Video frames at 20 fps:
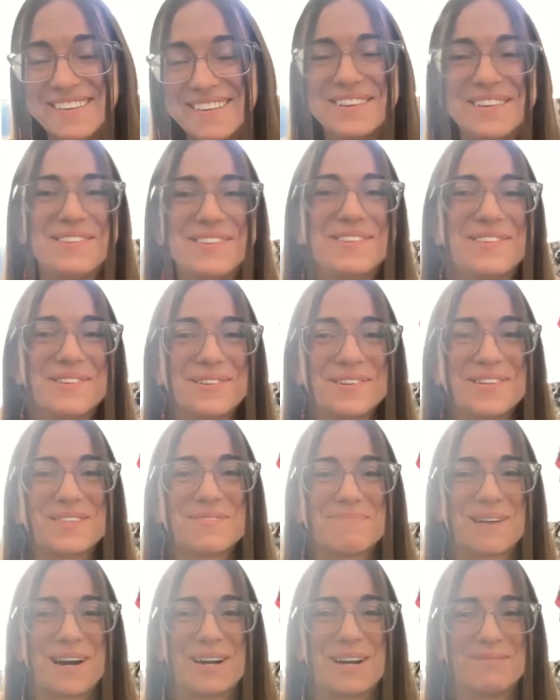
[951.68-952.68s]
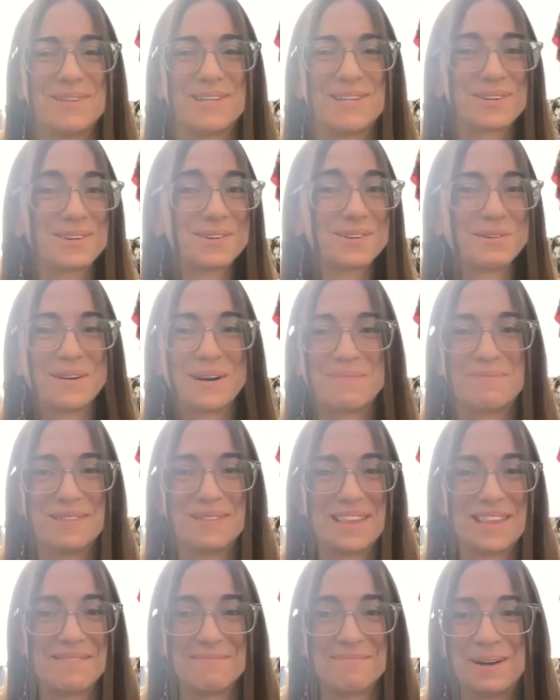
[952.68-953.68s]
you do inspire me to go up
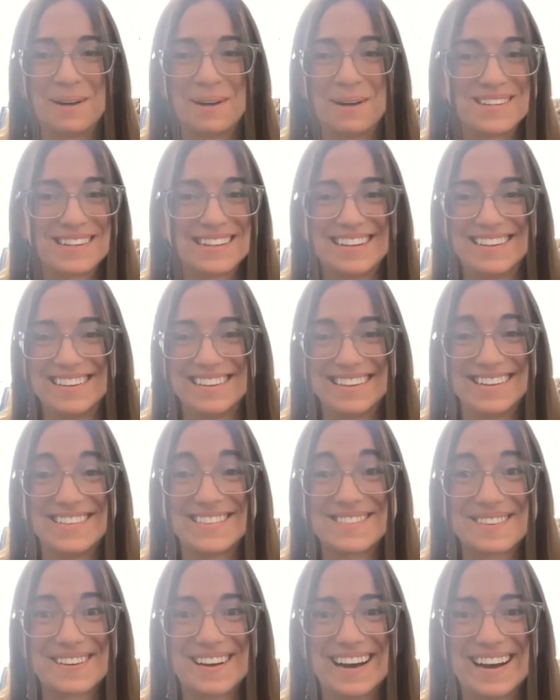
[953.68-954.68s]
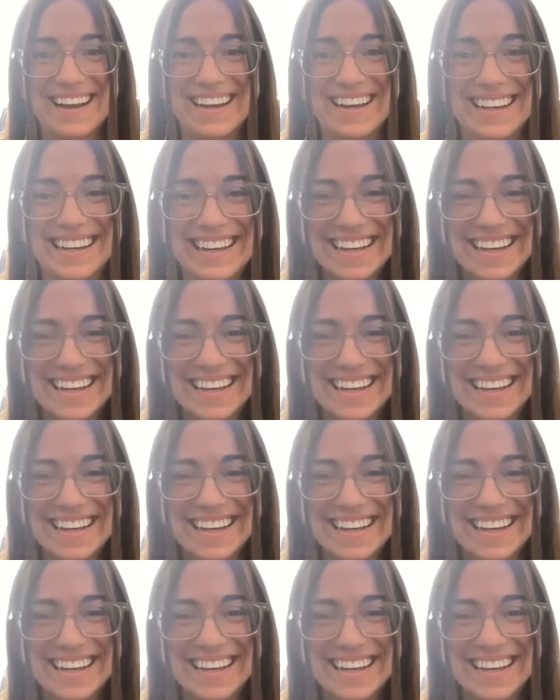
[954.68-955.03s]
in that mountain and try.